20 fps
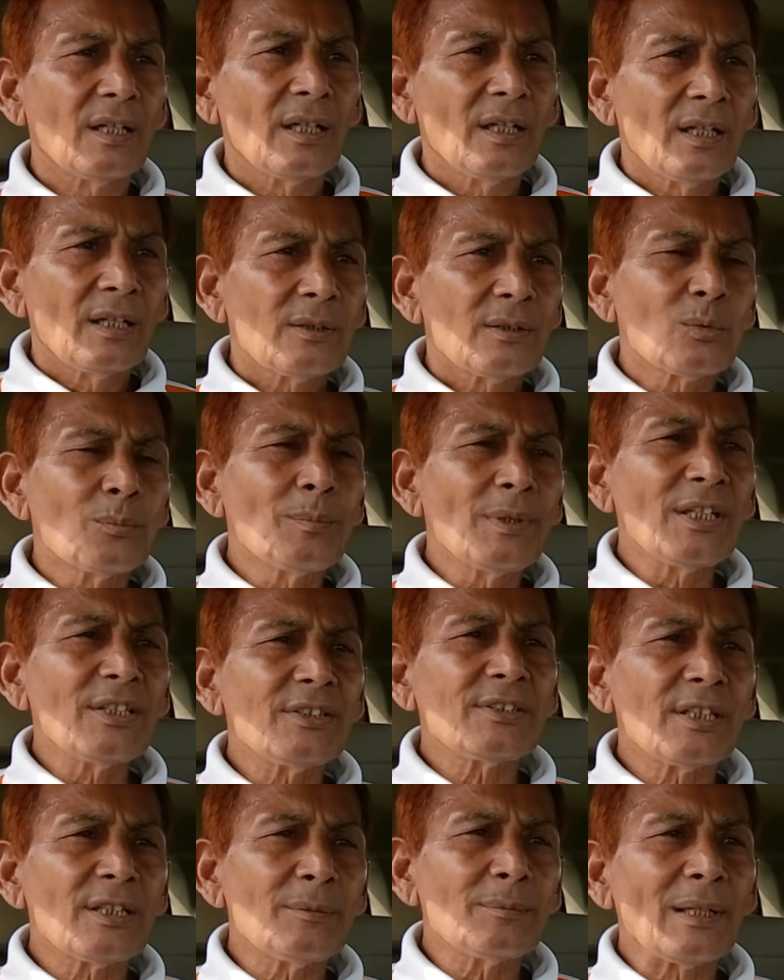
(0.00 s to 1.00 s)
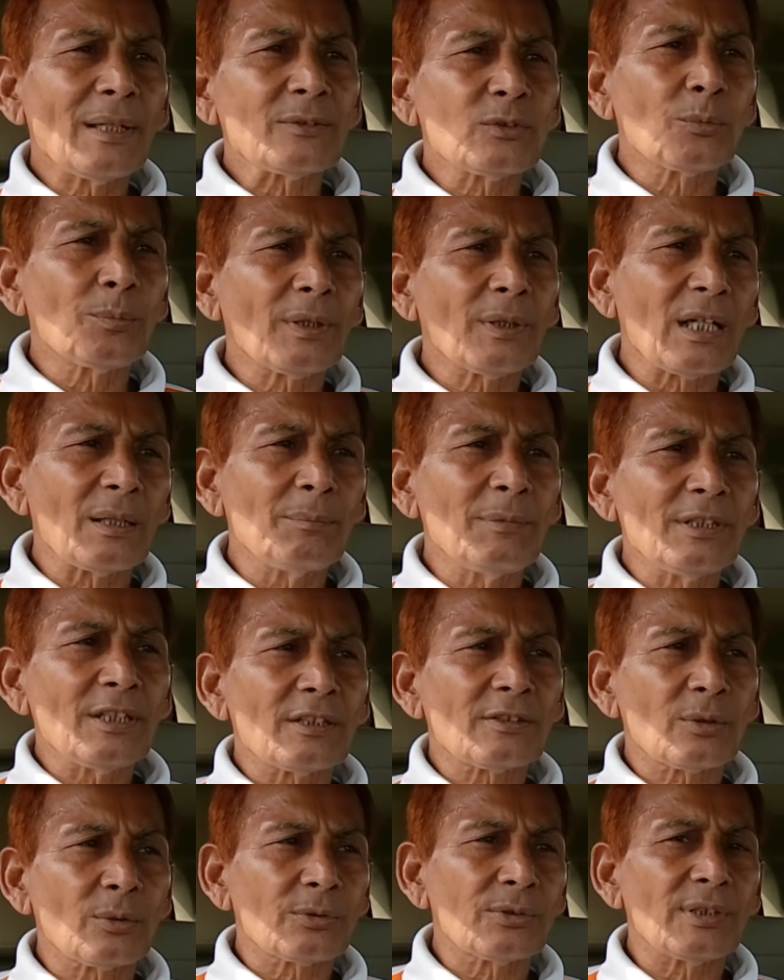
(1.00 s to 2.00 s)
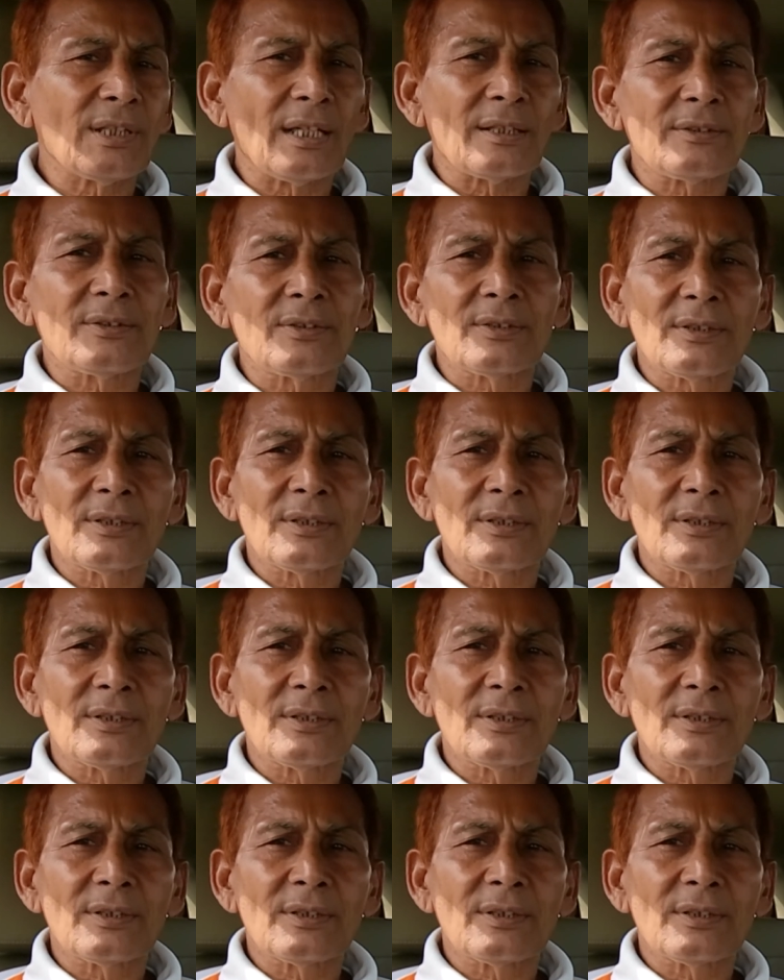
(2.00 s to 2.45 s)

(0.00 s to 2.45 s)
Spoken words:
to meet him and to become his associates.